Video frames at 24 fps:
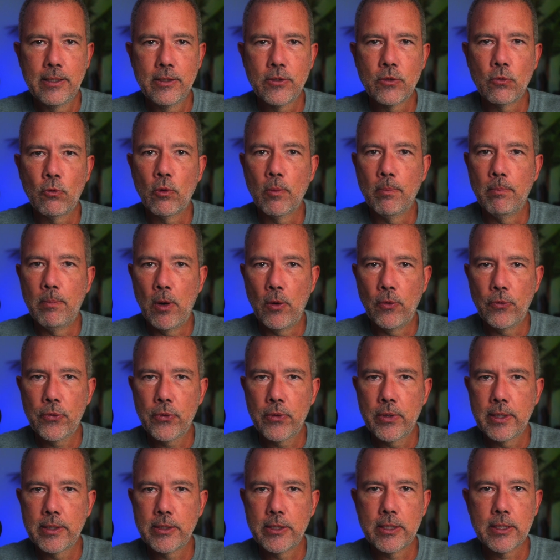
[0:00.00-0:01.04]
So we're
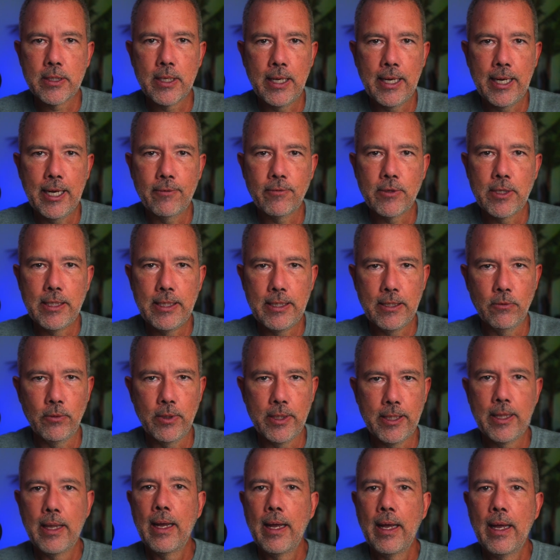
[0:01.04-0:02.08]
both just going to have to deal
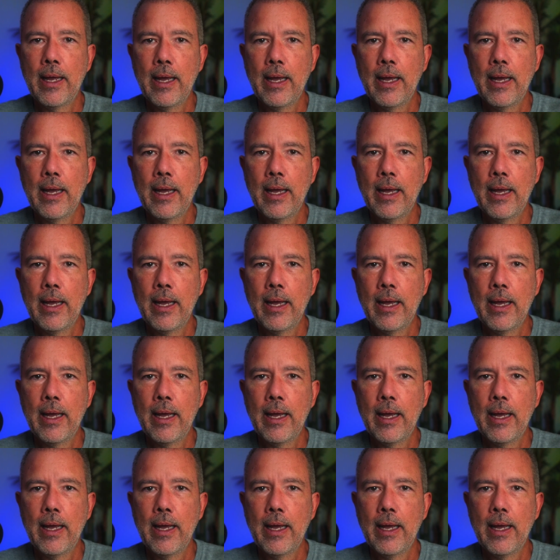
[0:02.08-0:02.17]
with it.